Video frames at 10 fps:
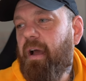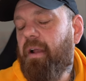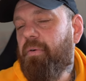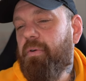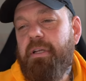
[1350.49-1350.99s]
I
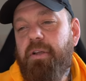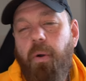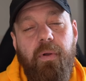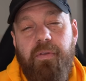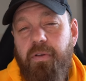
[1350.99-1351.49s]
don't really
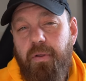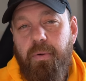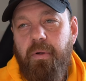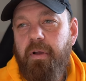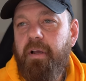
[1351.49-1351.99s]
know what to
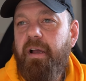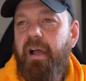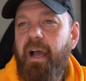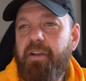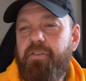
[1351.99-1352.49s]
do.
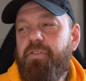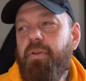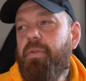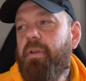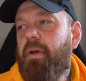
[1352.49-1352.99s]
I just
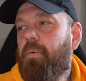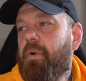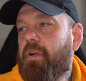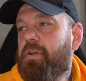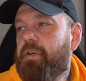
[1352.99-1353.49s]
know that I
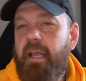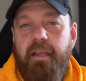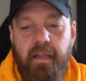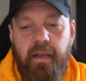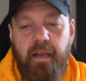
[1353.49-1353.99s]
want to
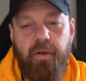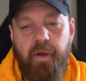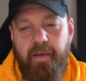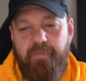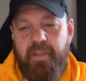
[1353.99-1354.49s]
create and I know
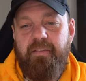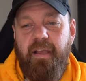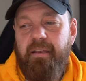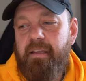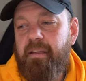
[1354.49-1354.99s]
I have these
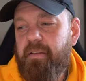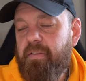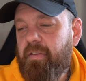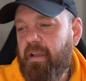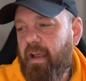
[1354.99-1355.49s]

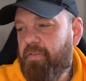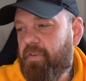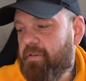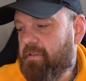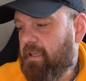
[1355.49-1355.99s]
ideas and I have
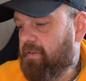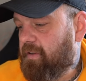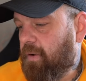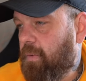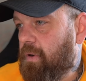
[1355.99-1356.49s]
certain things
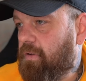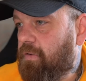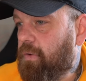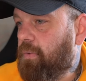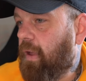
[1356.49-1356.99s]
that I want
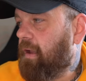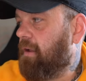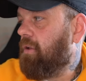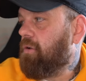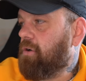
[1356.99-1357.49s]
to do like
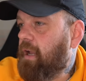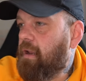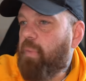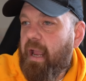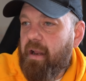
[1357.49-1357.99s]
learn how
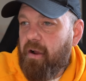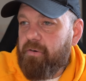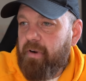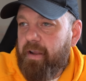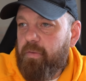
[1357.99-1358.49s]
to paint
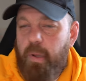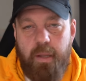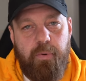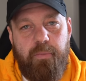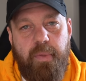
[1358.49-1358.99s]
on rice
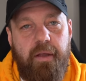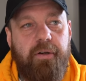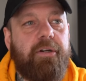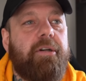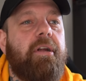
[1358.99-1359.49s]
paper
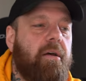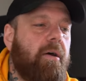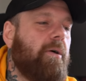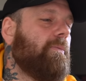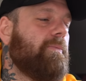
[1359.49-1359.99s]
better
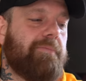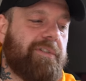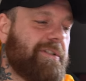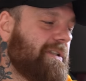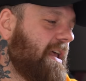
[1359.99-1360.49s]
um,
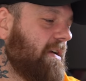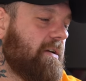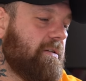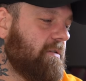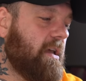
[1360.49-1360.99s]
just like
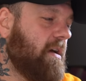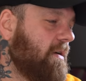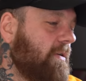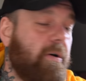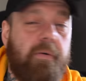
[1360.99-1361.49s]
yeah I
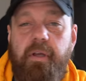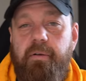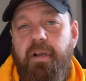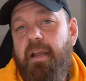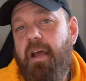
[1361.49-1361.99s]
don't know like
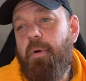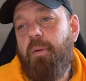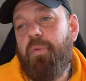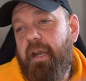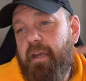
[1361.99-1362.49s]
right now
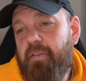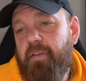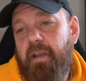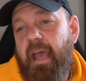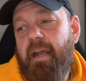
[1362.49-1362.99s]
my brain is
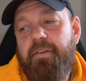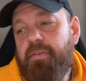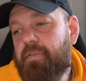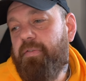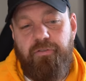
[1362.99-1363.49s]
in
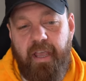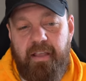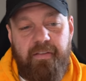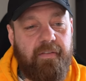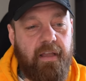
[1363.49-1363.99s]
active
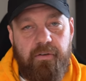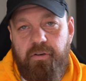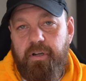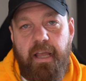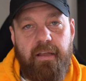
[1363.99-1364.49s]
chase and
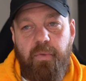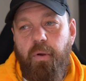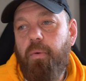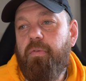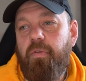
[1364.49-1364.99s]
create
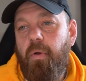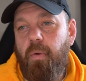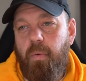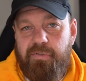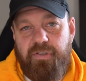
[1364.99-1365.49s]
mode
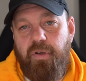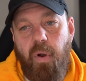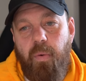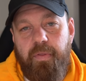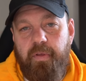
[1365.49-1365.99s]
so just
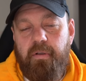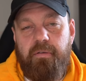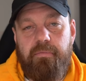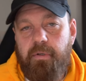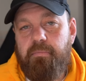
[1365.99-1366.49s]
going with it
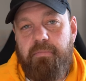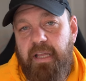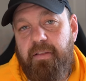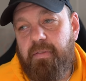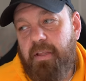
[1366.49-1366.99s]

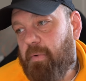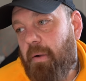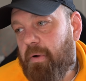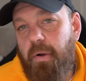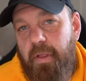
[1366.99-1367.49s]
that, that's why
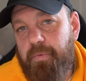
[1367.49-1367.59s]
we're going.